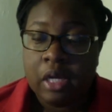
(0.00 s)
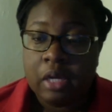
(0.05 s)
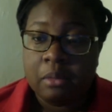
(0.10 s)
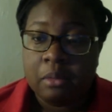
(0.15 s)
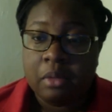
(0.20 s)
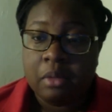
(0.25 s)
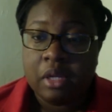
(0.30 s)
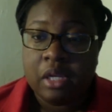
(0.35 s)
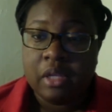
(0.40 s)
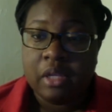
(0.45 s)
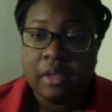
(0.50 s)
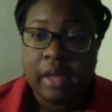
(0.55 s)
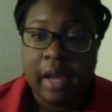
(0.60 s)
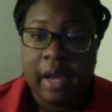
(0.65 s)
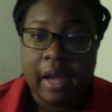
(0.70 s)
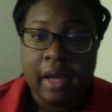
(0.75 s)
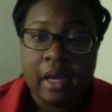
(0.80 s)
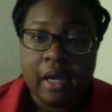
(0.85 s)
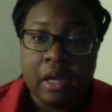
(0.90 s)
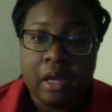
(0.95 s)
meaning
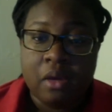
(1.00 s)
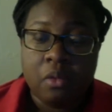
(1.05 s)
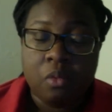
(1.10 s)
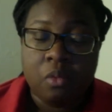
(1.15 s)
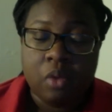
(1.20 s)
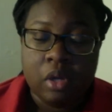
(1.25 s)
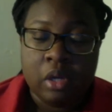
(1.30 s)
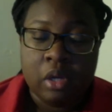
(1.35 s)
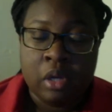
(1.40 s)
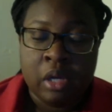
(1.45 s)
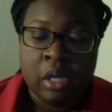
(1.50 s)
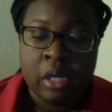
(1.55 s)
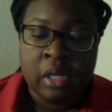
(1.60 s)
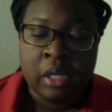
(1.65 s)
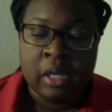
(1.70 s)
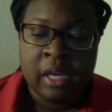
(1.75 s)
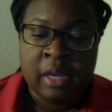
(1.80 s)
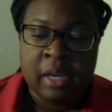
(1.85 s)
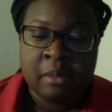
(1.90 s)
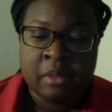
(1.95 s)
that when it
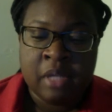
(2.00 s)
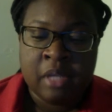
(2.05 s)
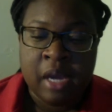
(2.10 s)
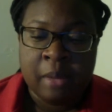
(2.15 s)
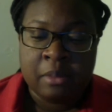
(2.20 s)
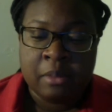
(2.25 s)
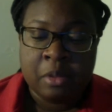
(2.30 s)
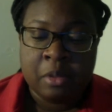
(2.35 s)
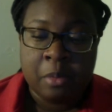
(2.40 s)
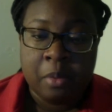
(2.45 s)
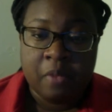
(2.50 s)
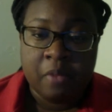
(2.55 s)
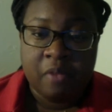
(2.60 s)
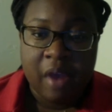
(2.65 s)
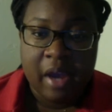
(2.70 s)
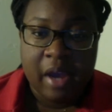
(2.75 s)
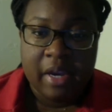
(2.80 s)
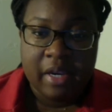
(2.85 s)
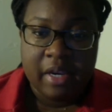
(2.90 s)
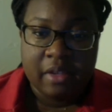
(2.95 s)
came time to
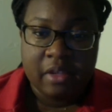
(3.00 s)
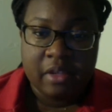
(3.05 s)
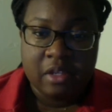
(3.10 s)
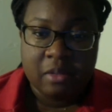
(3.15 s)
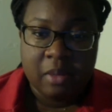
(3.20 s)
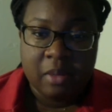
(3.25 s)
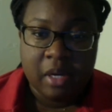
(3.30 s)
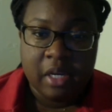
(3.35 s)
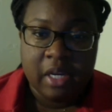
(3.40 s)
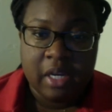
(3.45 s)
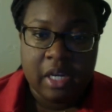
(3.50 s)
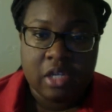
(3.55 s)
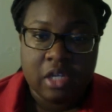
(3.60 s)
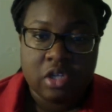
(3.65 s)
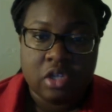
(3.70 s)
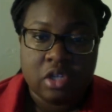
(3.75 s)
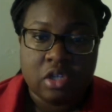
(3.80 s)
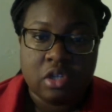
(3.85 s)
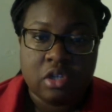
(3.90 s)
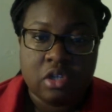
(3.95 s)
providing these
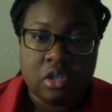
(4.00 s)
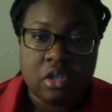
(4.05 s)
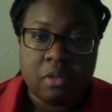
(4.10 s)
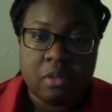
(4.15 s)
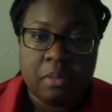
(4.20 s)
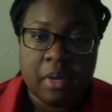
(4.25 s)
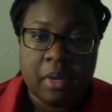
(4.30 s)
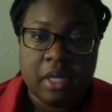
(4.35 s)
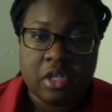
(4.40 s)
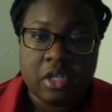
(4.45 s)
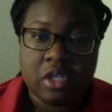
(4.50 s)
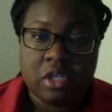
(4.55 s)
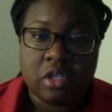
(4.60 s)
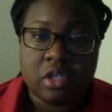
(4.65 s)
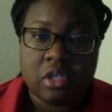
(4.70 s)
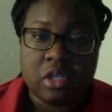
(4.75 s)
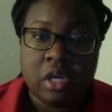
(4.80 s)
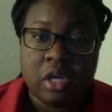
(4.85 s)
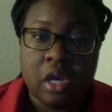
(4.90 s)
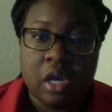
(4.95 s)
medications to the
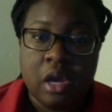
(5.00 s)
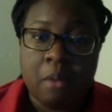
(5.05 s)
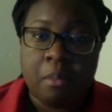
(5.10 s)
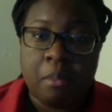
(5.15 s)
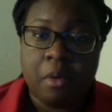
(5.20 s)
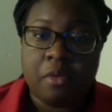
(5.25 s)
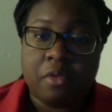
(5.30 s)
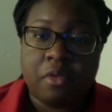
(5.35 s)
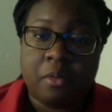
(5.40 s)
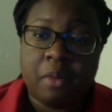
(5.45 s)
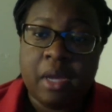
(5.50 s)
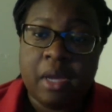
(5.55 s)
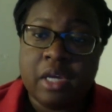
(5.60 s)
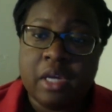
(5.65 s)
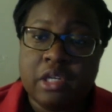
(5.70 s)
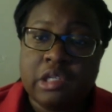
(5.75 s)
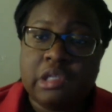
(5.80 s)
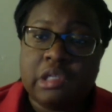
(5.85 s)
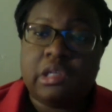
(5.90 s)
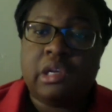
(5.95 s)
patients, both the
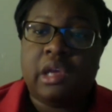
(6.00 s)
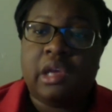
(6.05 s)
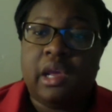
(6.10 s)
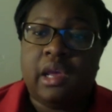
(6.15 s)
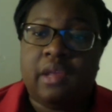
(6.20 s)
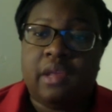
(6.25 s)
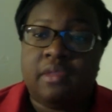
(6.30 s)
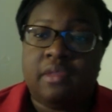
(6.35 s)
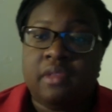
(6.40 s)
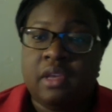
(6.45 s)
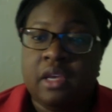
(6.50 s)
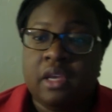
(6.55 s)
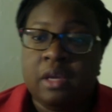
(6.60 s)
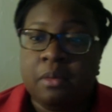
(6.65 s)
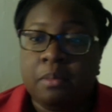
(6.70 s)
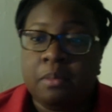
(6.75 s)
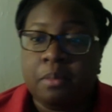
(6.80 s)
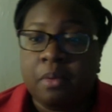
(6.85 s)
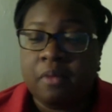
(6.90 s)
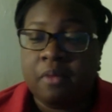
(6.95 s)
patient and the
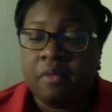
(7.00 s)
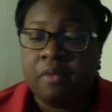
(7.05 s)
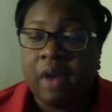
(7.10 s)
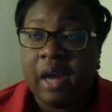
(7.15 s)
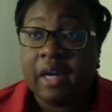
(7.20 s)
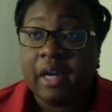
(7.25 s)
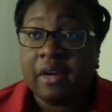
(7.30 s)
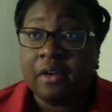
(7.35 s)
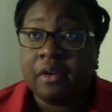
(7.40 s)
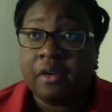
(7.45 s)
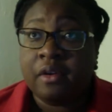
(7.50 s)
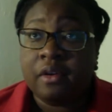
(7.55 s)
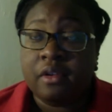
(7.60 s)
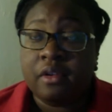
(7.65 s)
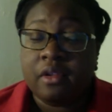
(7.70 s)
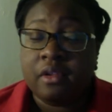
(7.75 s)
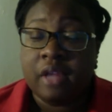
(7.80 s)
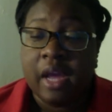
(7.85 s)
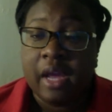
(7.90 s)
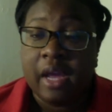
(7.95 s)
provider
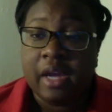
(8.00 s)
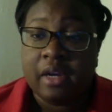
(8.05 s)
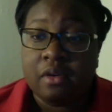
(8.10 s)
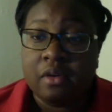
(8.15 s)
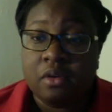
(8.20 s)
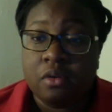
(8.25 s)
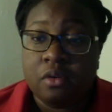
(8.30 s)
that